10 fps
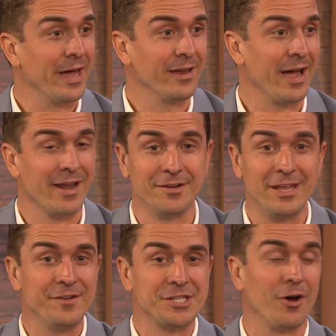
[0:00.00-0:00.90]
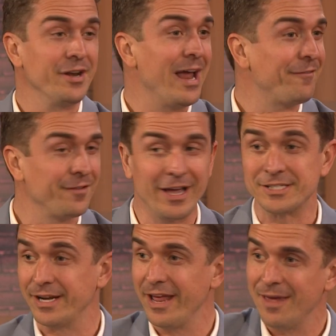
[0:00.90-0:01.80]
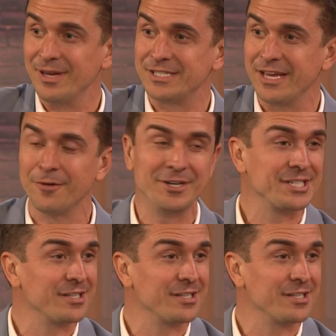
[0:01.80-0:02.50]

I, I had a TV show on Netflix and ABC that we wow.